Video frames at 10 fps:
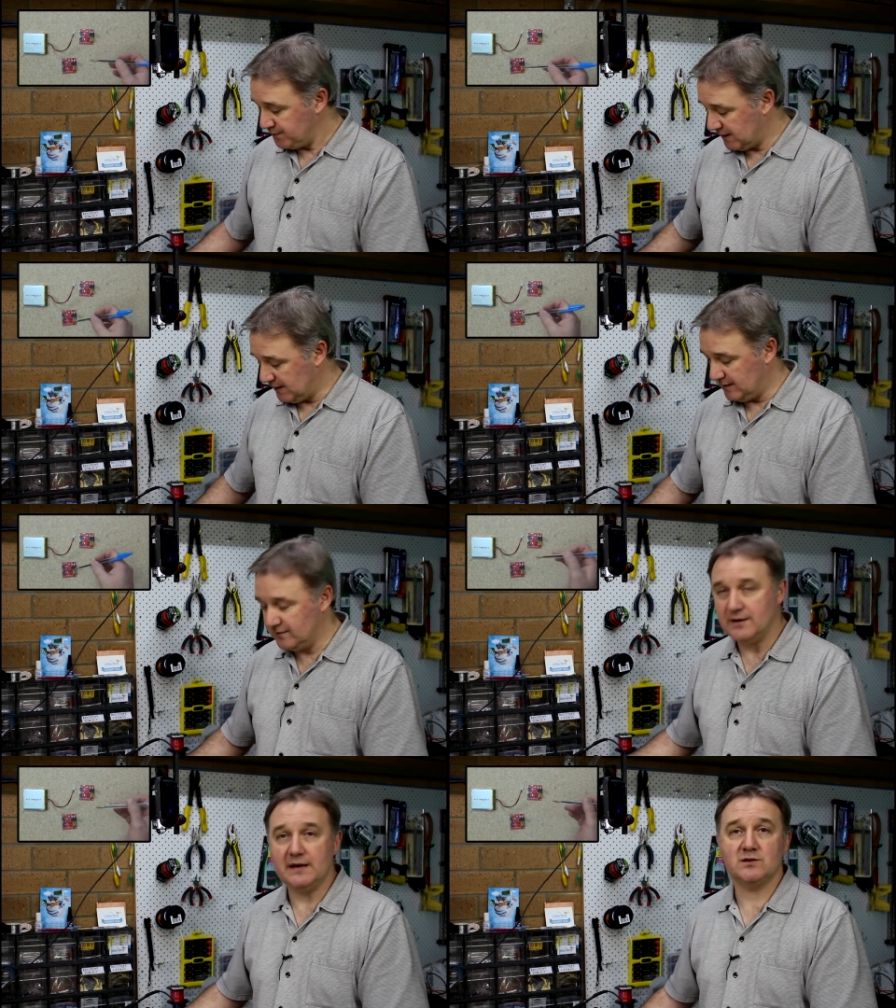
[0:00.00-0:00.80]

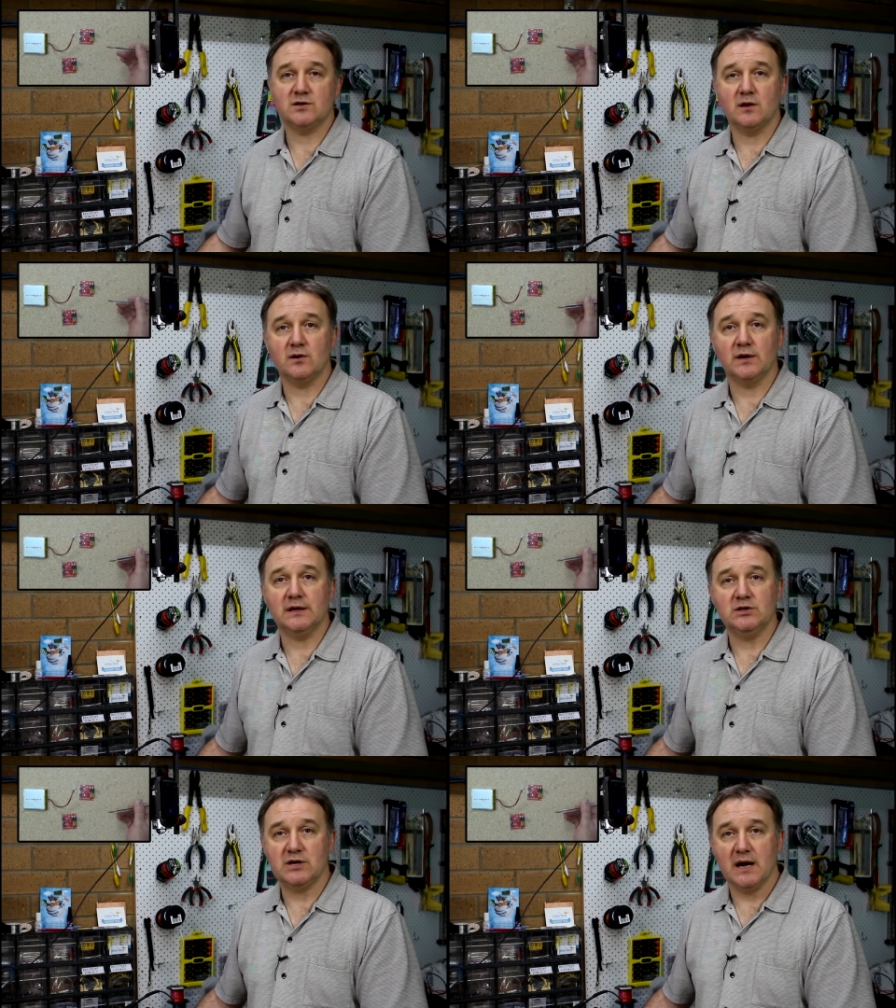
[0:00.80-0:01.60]
and that's so that I
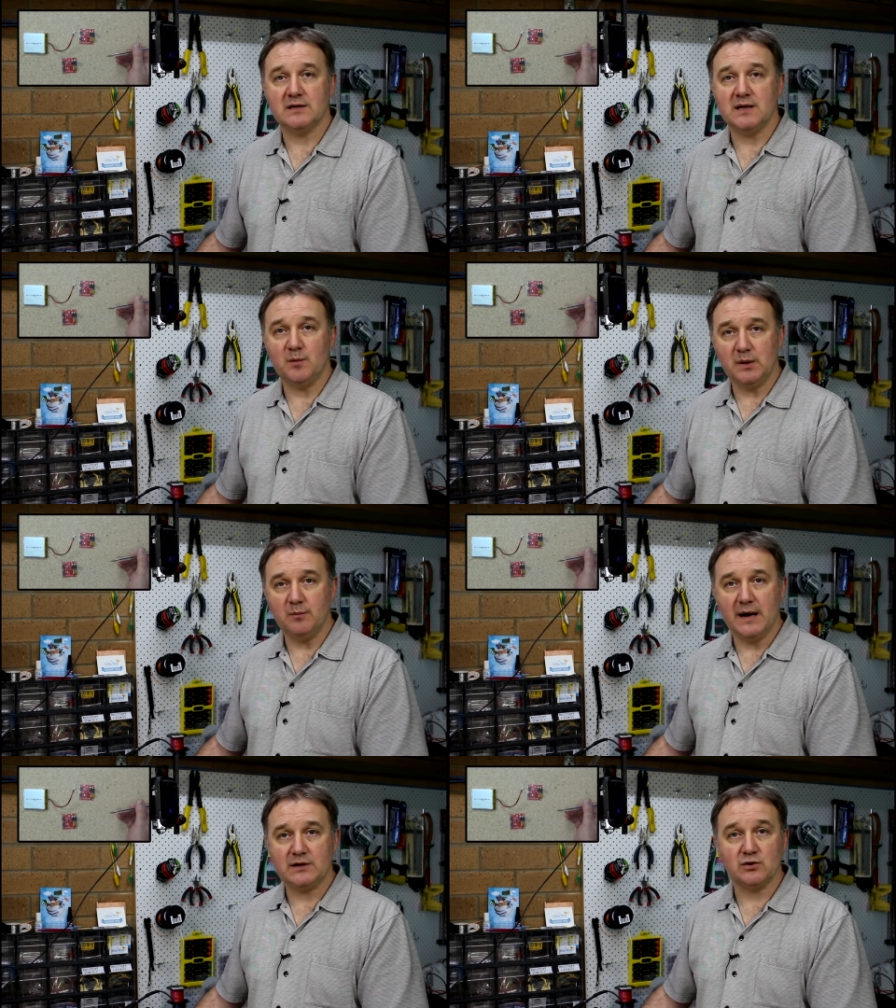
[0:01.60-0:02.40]
can charge that big
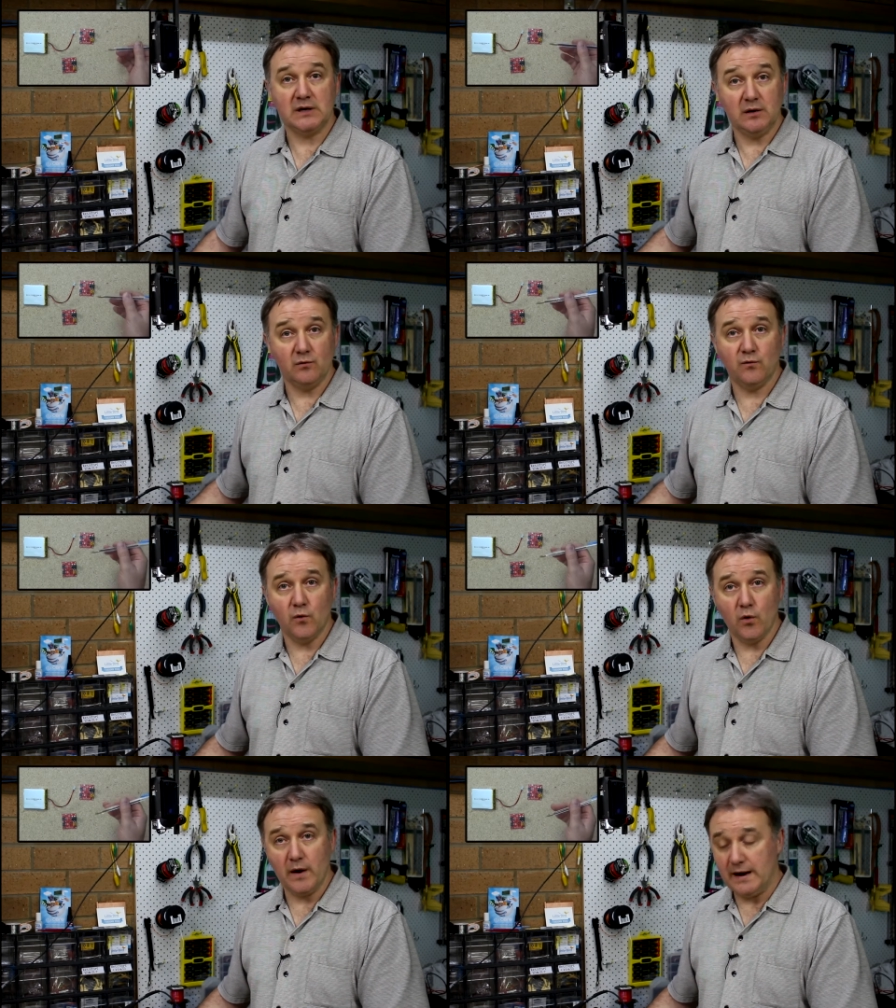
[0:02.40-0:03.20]
battery in 4